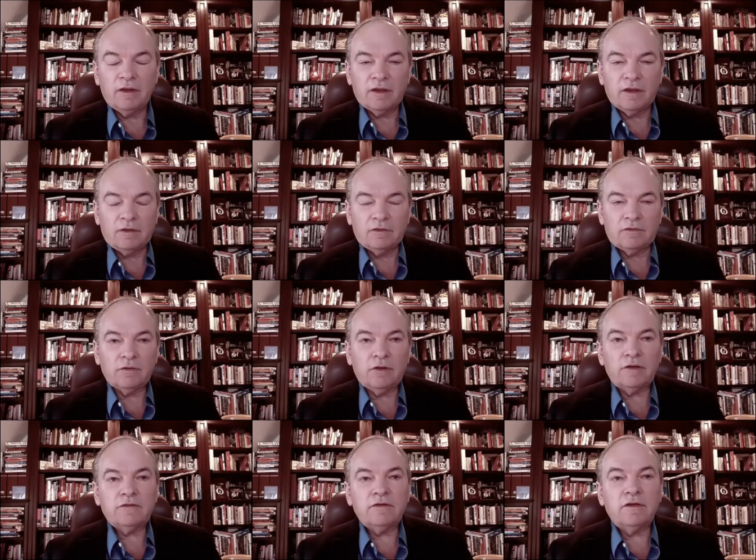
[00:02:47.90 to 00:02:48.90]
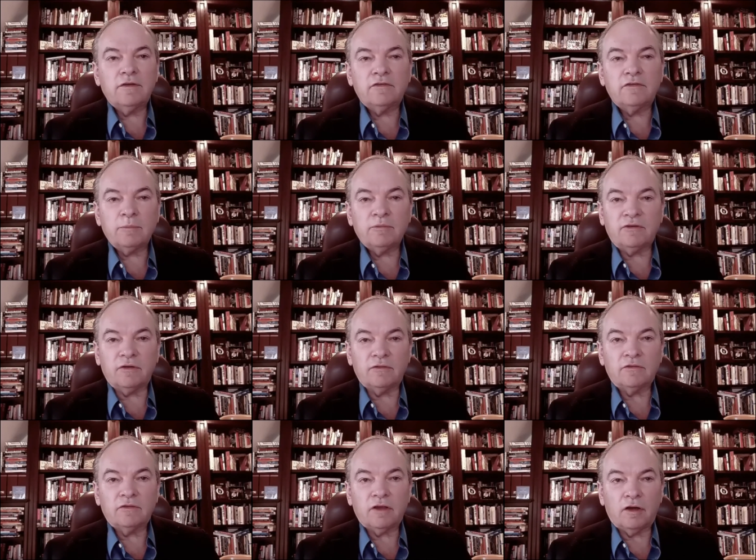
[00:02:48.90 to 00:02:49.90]
launch into the substance
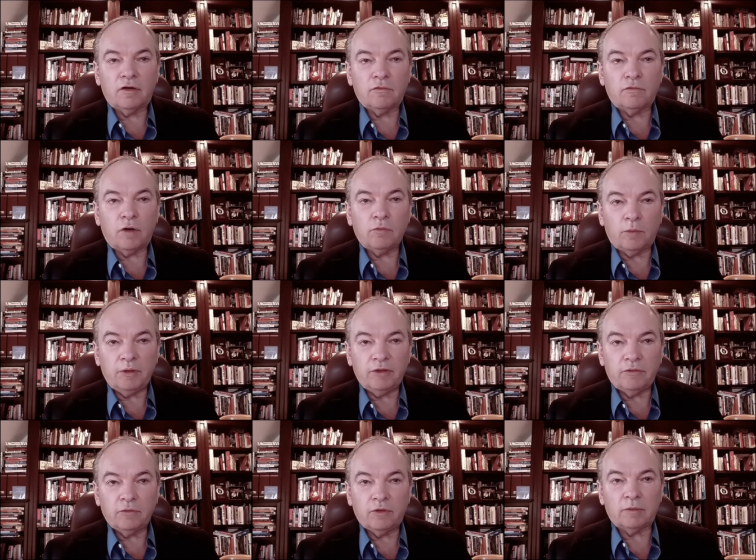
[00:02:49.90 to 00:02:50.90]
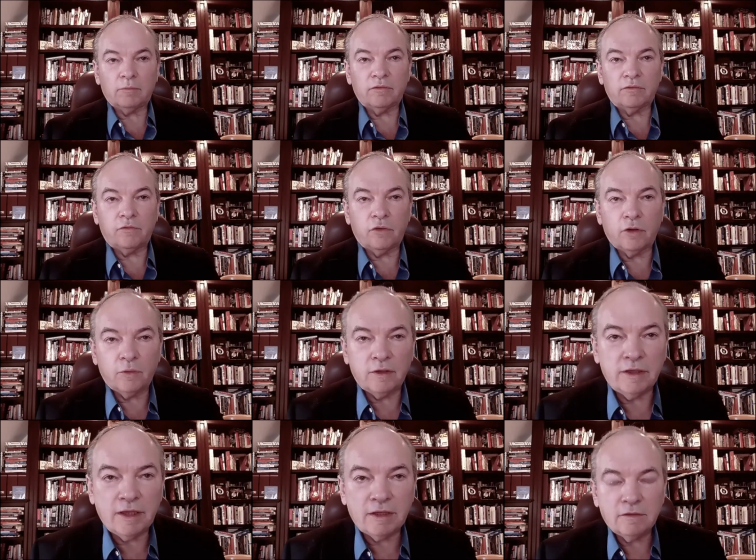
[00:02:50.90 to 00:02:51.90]
of what we'll be doing before we get
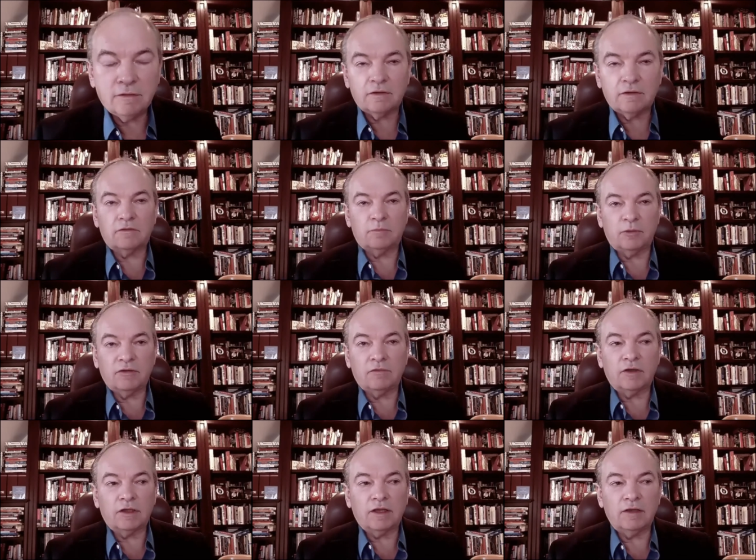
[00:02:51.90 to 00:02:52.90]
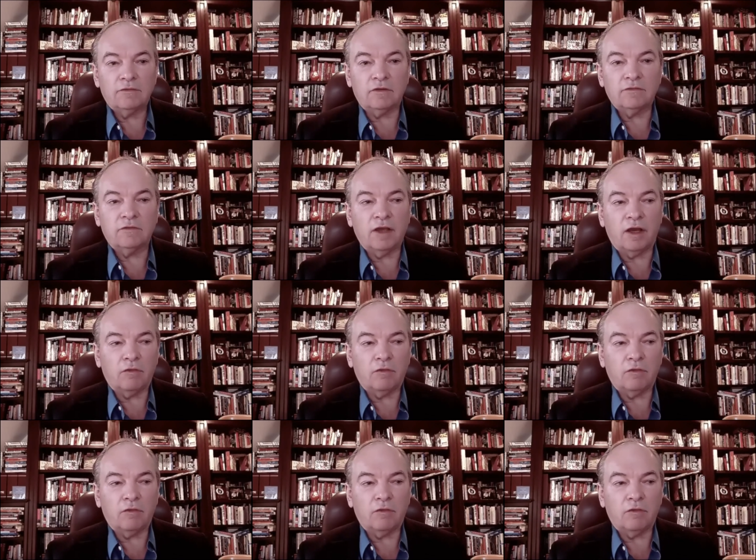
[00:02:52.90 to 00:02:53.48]
into the specific case itself.